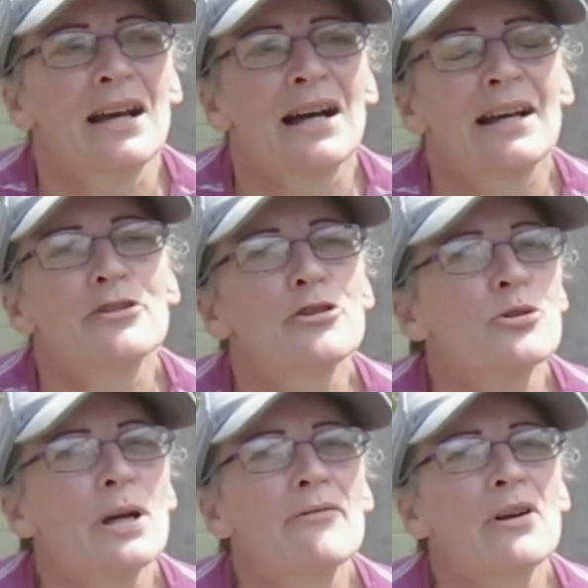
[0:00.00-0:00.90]
used
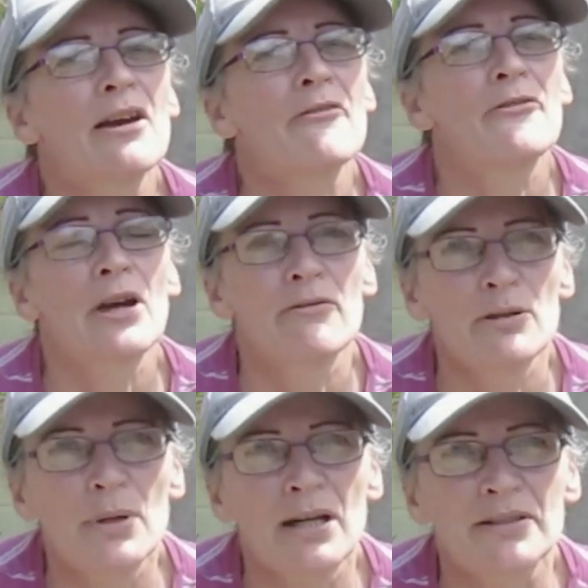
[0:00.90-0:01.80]
to have a very
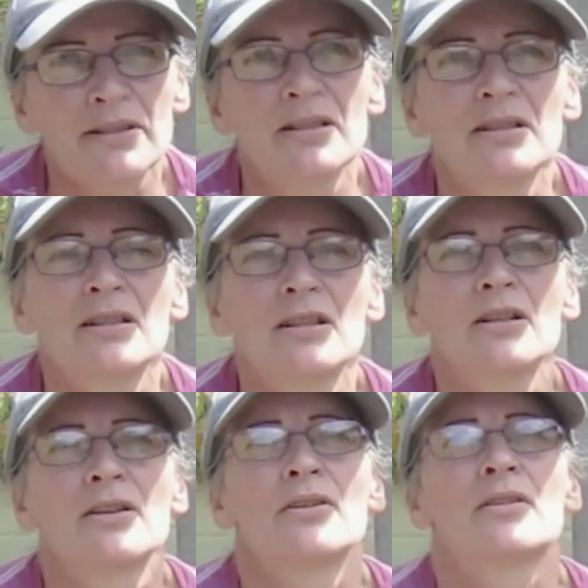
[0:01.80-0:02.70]
bad
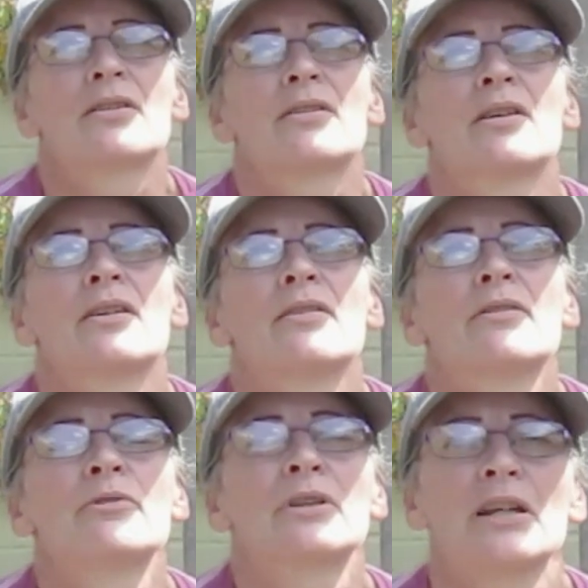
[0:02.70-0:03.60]

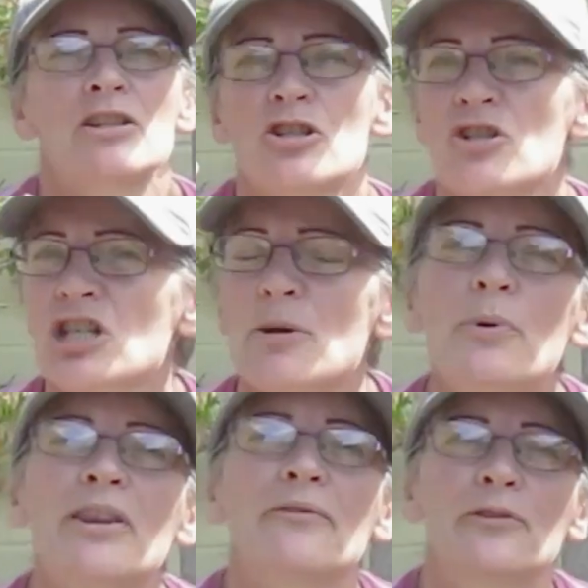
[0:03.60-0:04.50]
relationship
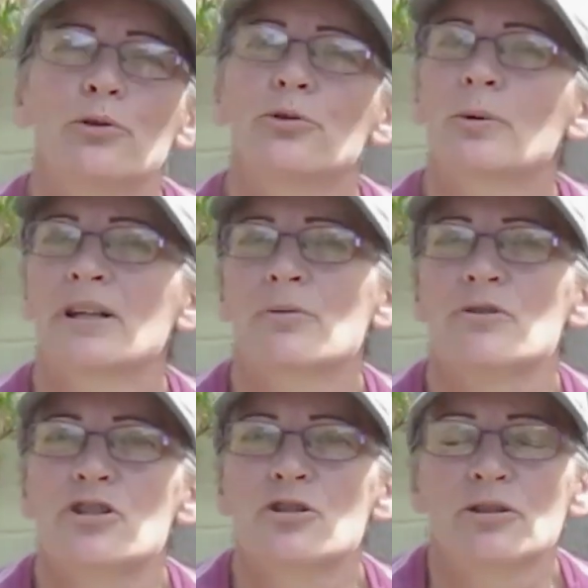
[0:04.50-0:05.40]
with food when I
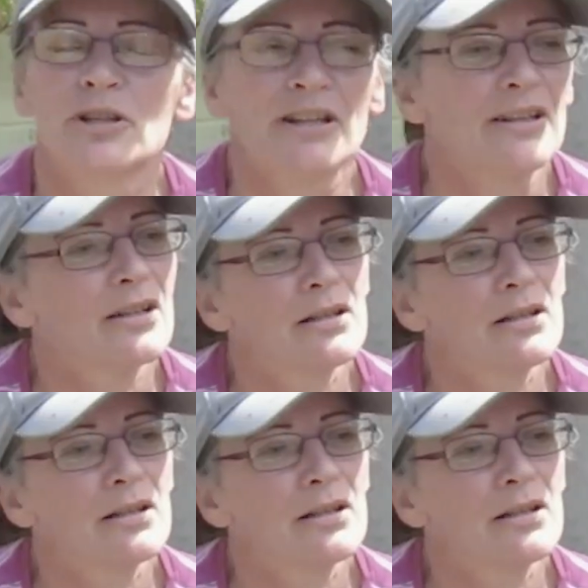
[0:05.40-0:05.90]
was younger.